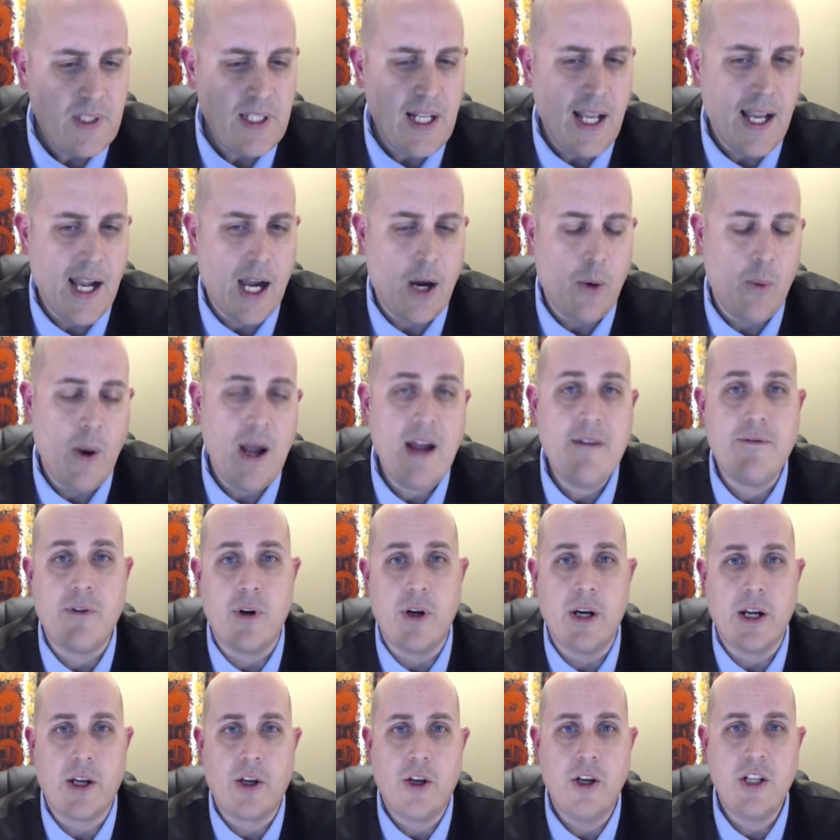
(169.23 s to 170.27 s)

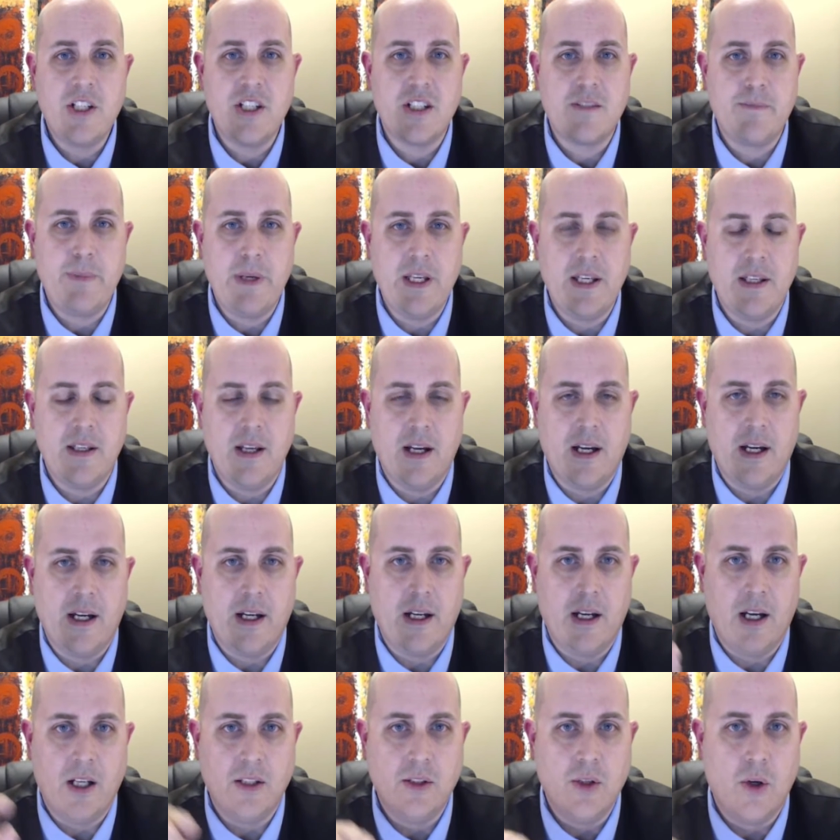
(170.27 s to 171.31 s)
However, it could just be
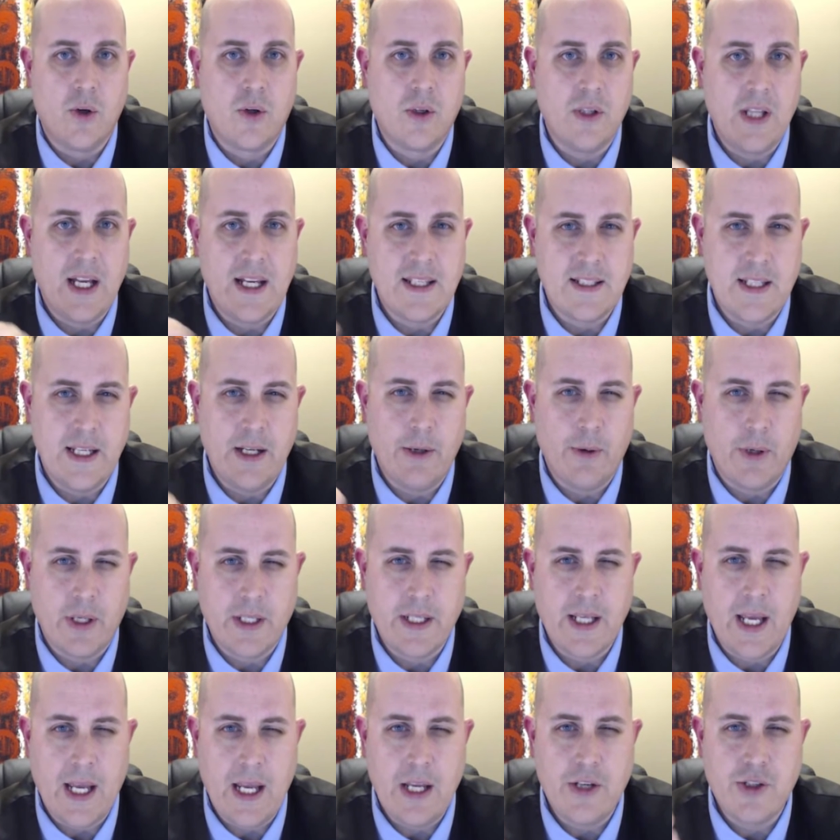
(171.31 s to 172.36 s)
a localized
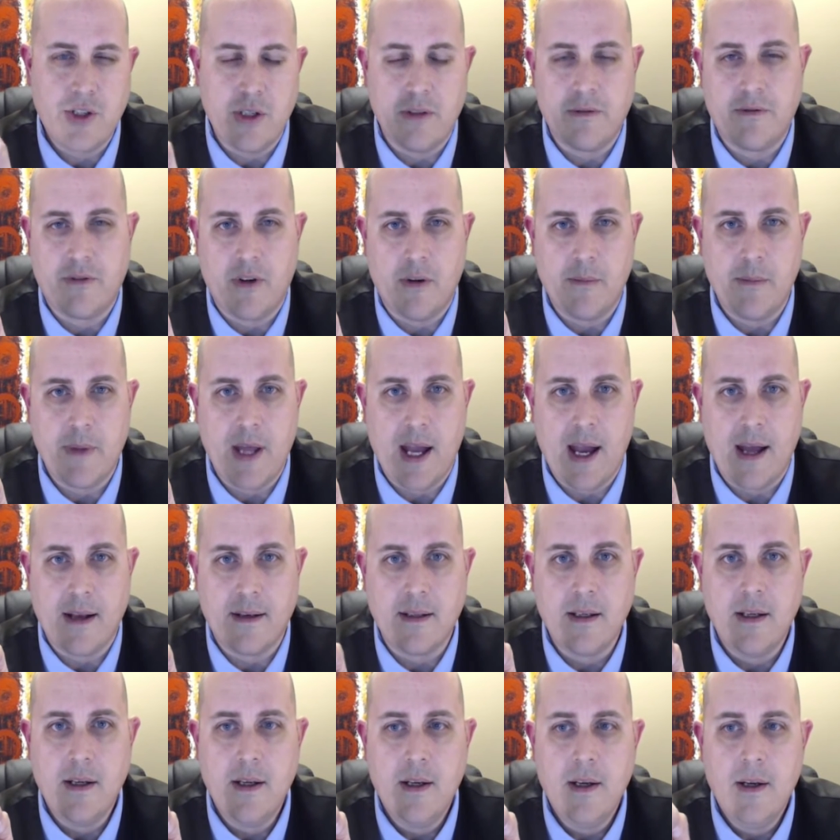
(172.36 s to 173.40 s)
irritation from that.
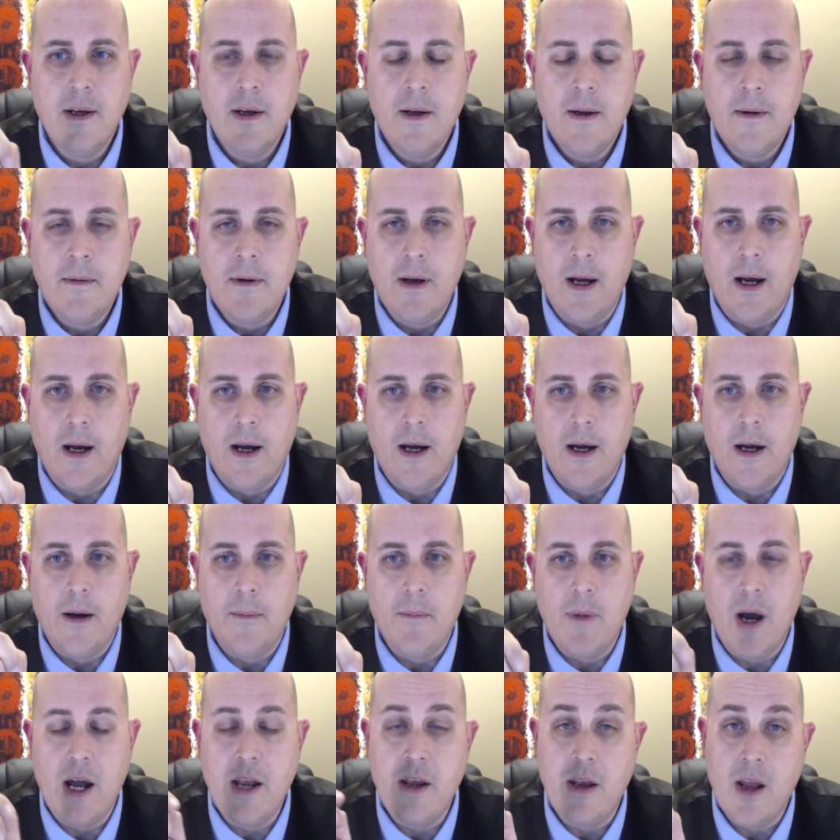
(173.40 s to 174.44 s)

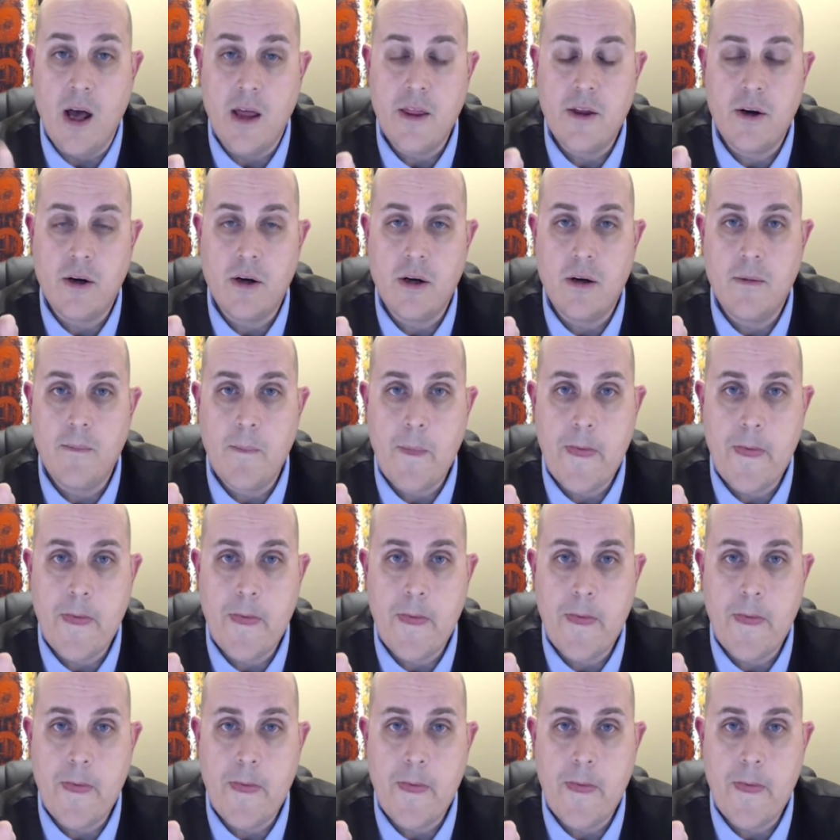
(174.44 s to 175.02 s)
Another